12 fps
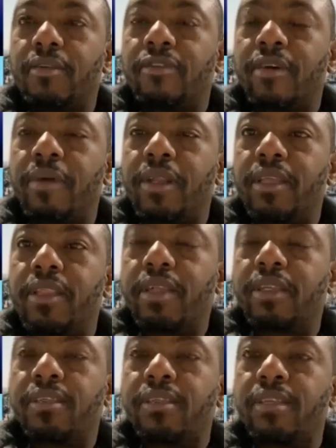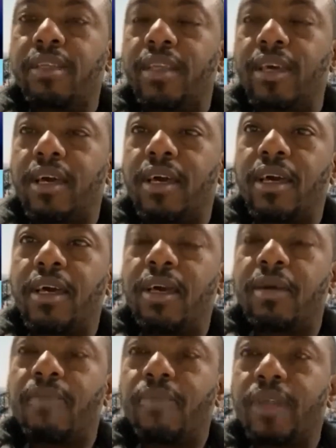family that is in
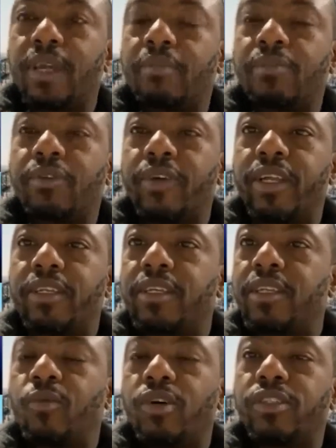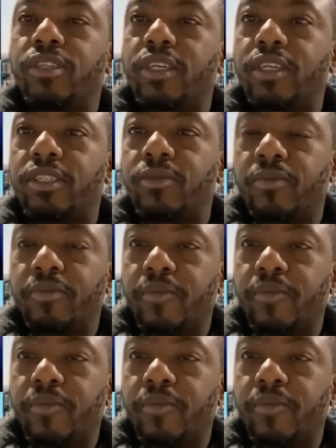uh, Kapseret in Uasin Gishu.